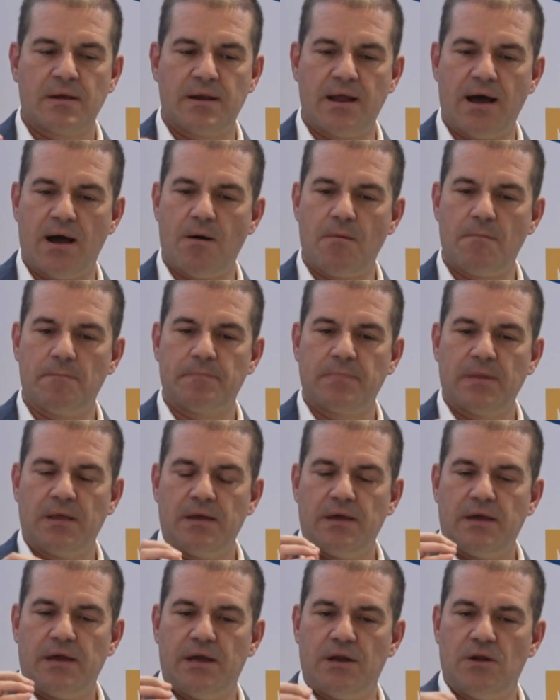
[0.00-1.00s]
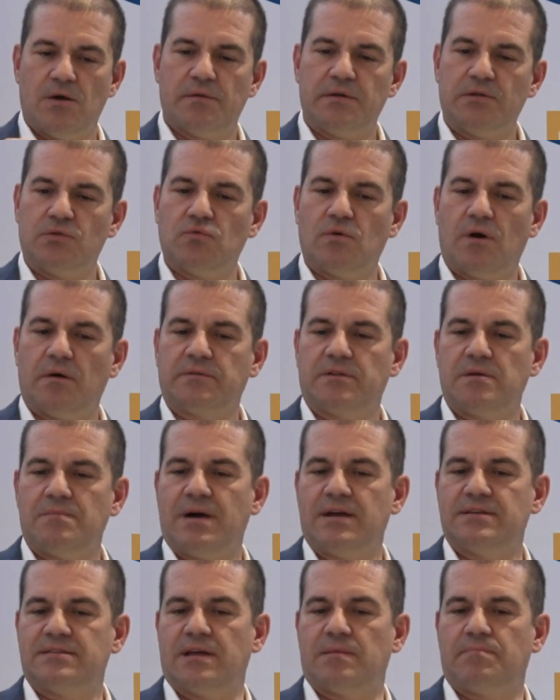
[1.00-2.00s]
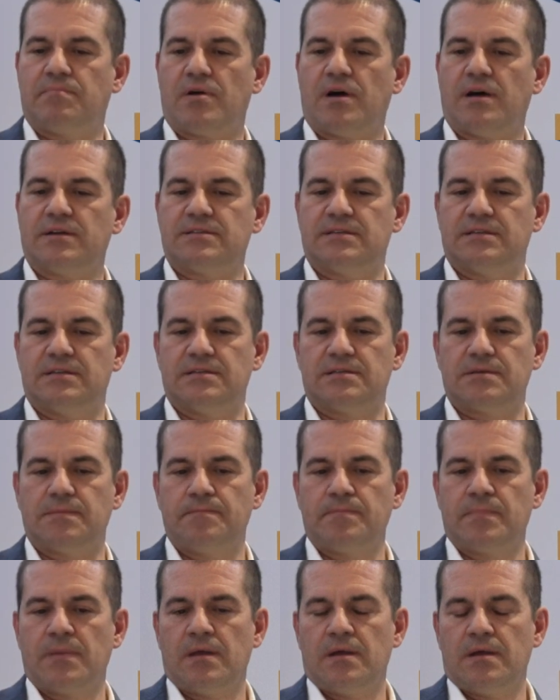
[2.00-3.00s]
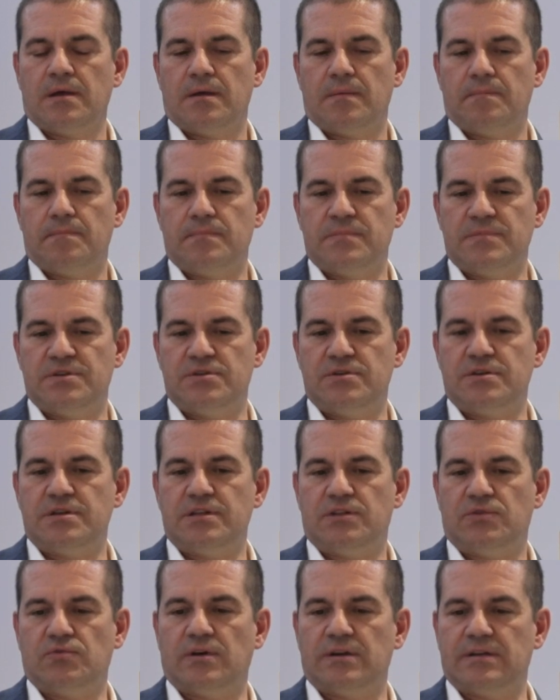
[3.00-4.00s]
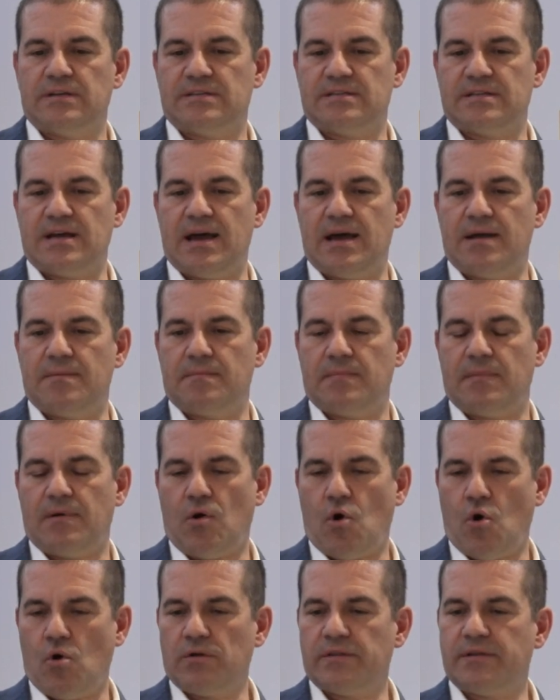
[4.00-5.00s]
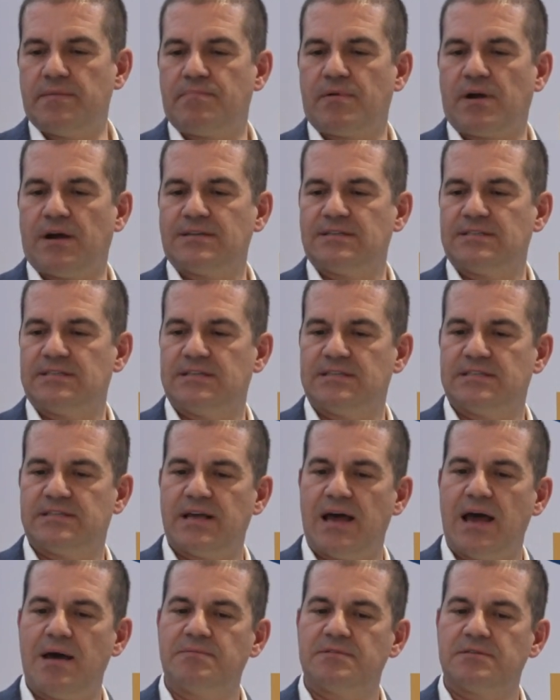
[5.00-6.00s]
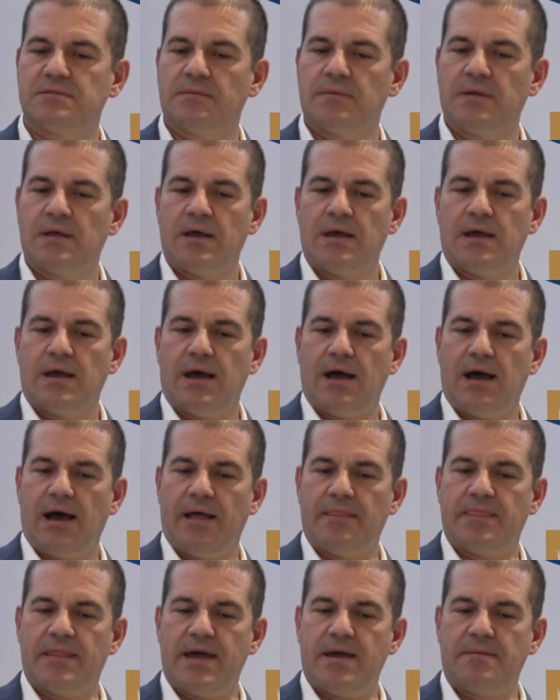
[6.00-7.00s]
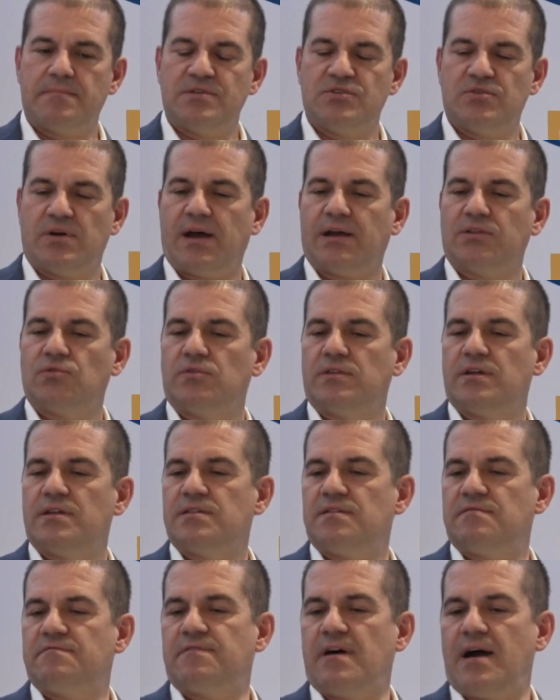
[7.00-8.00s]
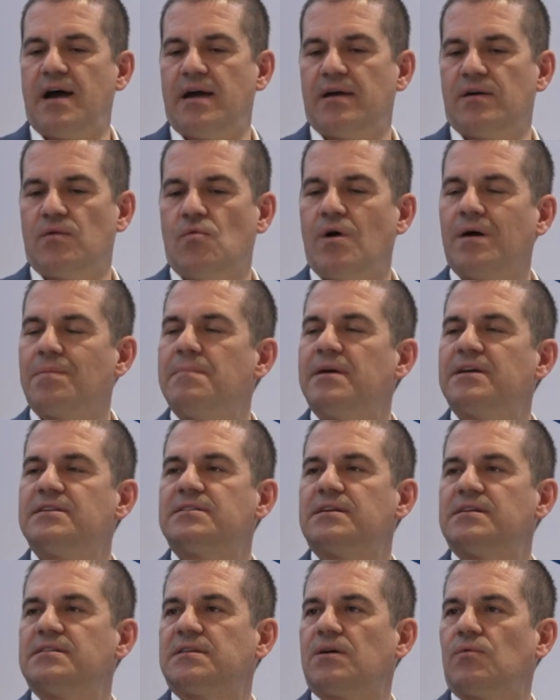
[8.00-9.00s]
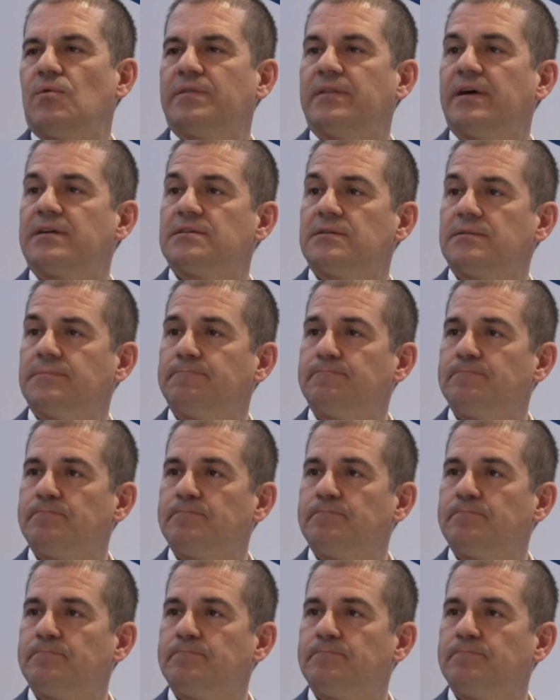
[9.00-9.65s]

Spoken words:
Now, in order to optimize that process, you need to understand all the process steps, and then you have to identify what makes sense and what doesn't.